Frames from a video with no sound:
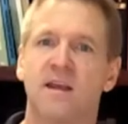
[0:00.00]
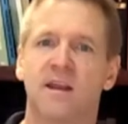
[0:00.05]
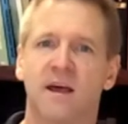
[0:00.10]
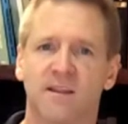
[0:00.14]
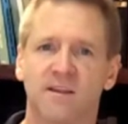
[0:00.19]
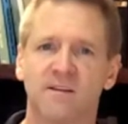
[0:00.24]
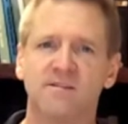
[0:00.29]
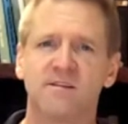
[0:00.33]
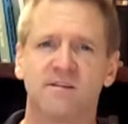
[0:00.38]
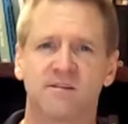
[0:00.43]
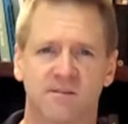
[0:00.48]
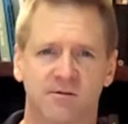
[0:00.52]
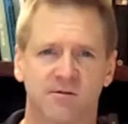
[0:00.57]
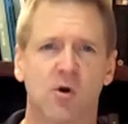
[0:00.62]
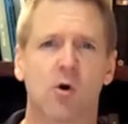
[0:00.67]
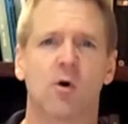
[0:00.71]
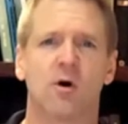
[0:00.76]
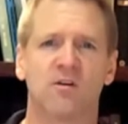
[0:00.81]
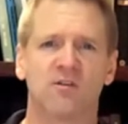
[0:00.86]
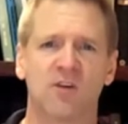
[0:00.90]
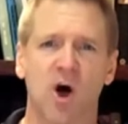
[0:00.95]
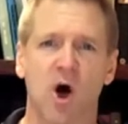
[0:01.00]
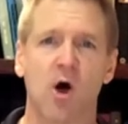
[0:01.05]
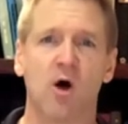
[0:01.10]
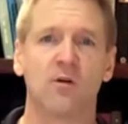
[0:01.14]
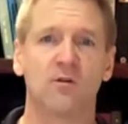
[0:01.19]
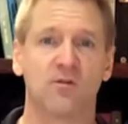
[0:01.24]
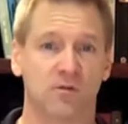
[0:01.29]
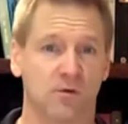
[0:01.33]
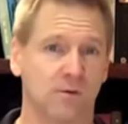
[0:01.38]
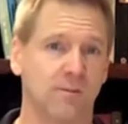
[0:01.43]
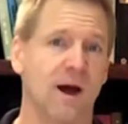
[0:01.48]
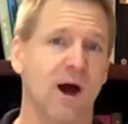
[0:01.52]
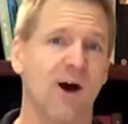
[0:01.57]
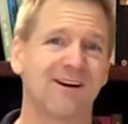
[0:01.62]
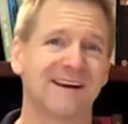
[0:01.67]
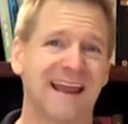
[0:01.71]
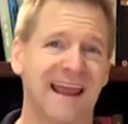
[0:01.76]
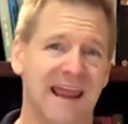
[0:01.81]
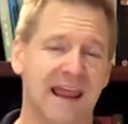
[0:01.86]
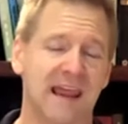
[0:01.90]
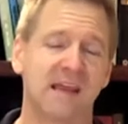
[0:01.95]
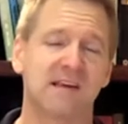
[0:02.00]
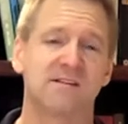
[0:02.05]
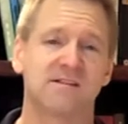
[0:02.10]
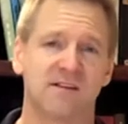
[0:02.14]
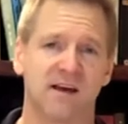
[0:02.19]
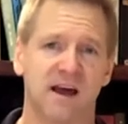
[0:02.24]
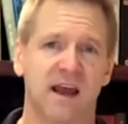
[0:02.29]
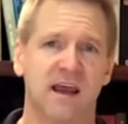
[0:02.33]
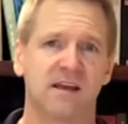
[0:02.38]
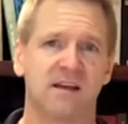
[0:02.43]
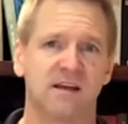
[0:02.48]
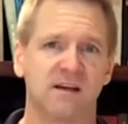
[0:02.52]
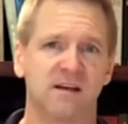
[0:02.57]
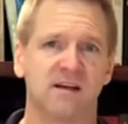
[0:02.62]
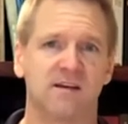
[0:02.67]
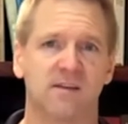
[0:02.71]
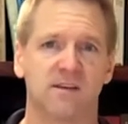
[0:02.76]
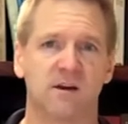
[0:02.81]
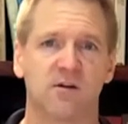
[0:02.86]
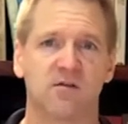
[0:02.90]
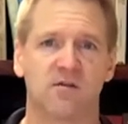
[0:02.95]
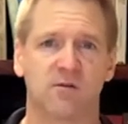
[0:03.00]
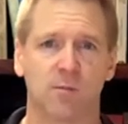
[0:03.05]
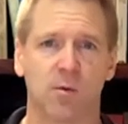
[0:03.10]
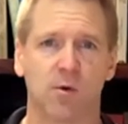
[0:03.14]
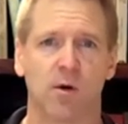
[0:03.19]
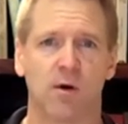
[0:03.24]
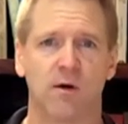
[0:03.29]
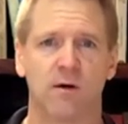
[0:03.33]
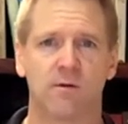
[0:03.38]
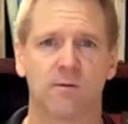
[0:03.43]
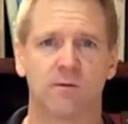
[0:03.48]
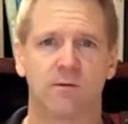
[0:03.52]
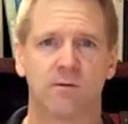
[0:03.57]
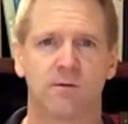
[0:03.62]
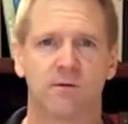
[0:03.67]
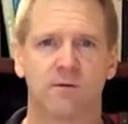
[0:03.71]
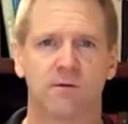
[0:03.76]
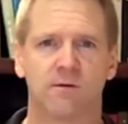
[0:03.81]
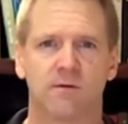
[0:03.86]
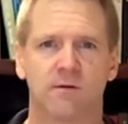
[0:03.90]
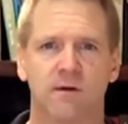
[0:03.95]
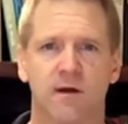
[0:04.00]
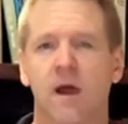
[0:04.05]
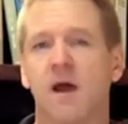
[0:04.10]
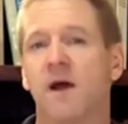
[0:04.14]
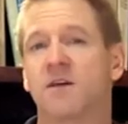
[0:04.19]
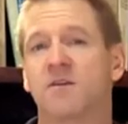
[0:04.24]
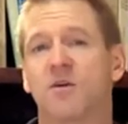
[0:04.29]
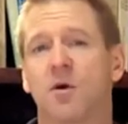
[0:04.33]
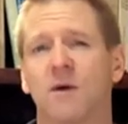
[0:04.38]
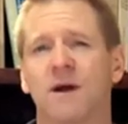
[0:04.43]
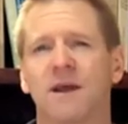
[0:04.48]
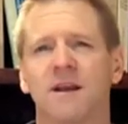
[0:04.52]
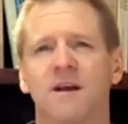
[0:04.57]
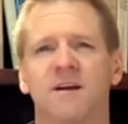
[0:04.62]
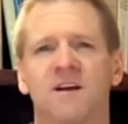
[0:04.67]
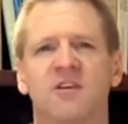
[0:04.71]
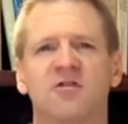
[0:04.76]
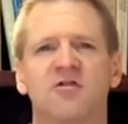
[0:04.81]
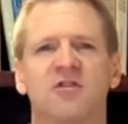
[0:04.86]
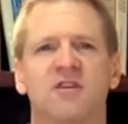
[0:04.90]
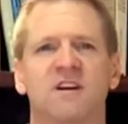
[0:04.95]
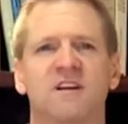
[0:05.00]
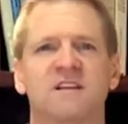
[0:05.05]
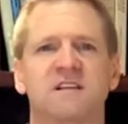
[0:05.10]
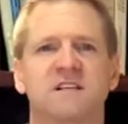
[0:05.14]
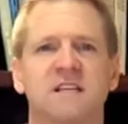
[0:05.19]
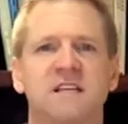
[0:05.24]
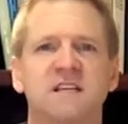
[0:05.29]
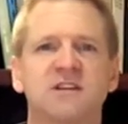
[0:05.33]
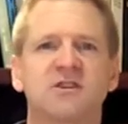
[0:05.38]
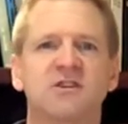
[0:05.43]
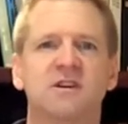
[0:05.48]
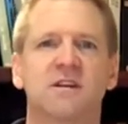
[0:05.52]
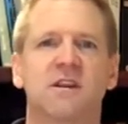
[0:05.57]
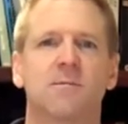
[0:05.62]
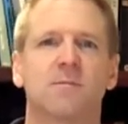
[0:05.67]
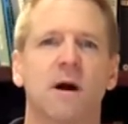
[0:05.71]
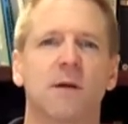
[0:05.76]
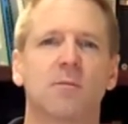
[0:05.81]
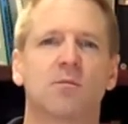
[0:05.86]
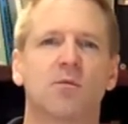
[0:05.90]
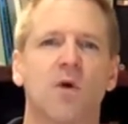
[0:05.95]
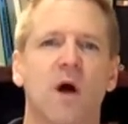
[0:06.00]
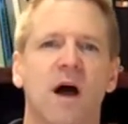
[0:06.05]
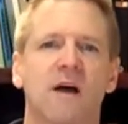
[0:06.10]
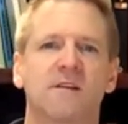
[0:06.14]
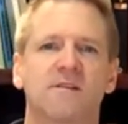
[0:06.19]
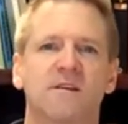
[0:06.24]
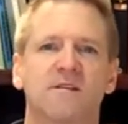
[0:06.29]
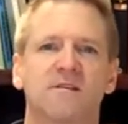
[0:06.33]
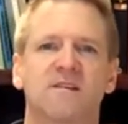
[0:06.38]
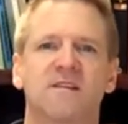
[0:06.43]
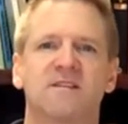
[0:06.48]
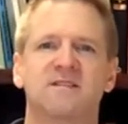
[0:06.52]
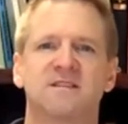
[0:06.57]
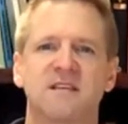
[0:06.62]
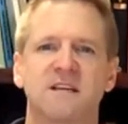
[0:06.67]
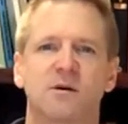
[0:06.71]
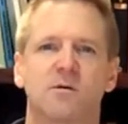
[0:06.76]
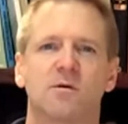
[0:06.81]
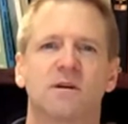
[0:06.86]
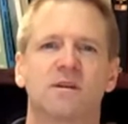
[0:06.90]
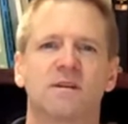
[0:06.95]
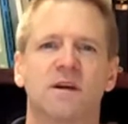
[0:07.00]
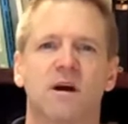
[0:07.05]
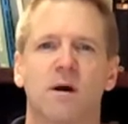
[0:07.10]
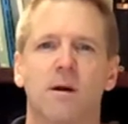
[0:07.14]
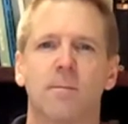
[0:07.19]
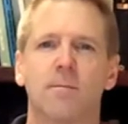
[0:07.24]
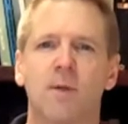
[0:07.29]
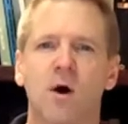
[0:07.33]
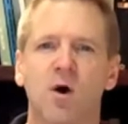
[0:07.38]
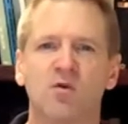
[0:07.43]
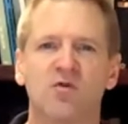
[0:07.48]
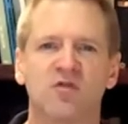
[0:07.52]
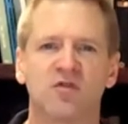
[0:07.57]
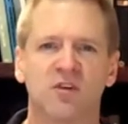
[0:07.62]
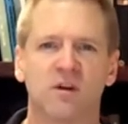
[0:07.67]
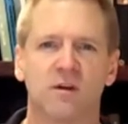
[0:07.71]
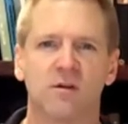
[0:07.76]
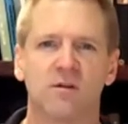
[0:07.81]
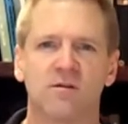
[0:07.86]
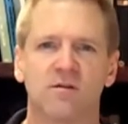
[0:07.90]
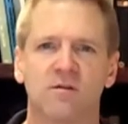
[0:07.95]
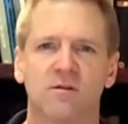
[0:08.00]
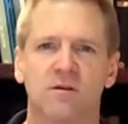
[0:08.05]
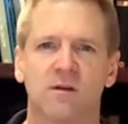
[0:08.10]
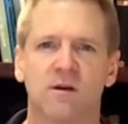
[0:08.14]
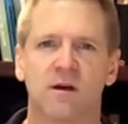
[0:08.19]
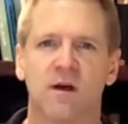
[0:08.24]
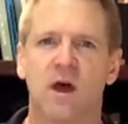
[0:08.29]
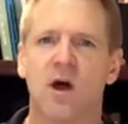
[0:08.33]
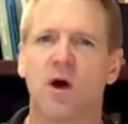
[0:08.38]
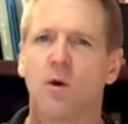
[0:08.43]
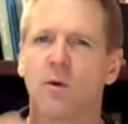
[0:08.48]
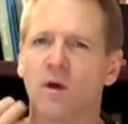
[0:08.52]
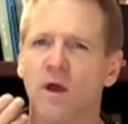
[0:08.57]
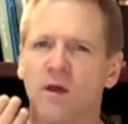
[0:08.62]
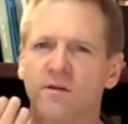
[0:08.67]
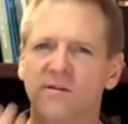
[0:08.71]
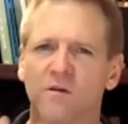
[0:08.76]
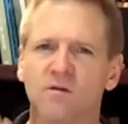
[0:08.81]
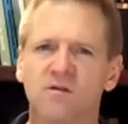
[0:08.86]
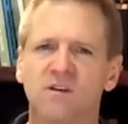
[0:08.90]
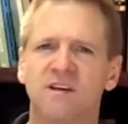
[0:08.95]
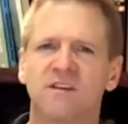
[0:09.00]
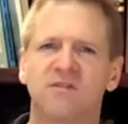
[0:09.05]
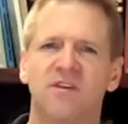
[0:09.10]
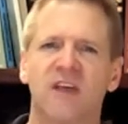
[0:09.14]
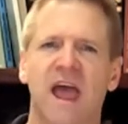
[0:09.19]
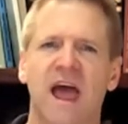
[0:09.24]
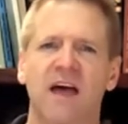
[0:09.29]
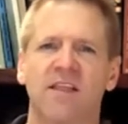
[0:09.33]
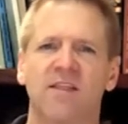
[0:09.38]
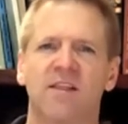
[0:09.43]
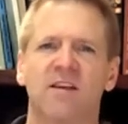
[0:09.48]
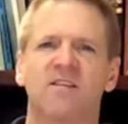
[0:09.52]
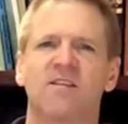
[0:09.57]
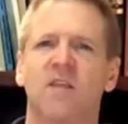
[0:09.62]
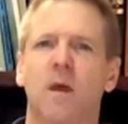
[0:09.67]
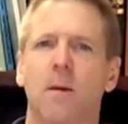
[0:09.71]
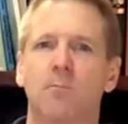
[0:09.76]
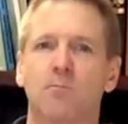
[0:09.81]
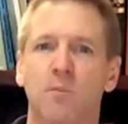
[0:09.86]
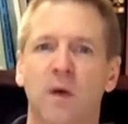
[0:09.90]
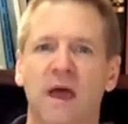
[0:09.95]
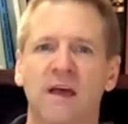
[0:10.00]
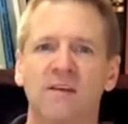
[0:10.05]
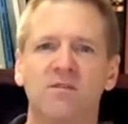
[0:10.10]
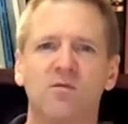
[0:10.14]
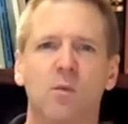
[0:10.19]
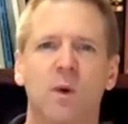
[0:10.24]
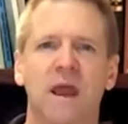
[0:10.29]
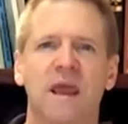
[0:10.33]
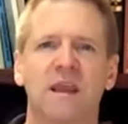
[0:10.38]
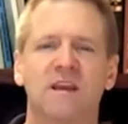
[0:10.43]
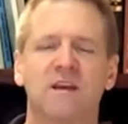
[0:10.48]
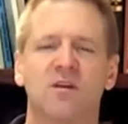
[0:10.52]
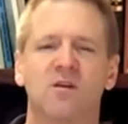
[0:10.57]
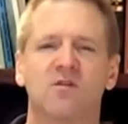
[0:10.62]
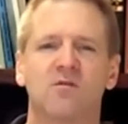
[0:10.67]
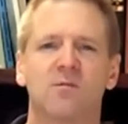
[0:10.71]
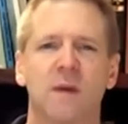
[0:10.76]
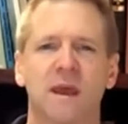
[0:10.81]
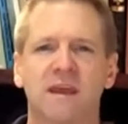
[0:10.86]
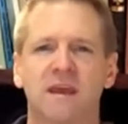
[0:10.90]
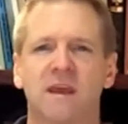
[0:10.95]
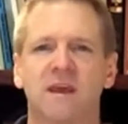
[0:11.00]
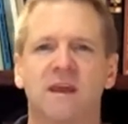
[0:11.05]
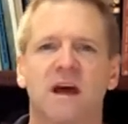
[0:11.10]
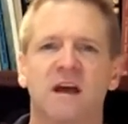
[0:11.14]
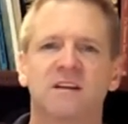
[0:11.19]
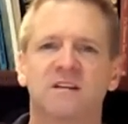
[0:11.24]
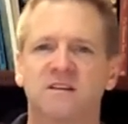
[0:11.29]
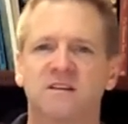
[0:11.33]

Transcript: Now, this is, of course, also about anxiety in their sport. So in addition to teaching them my process to deal with their emotions, we also teach the athletes the best way to use making a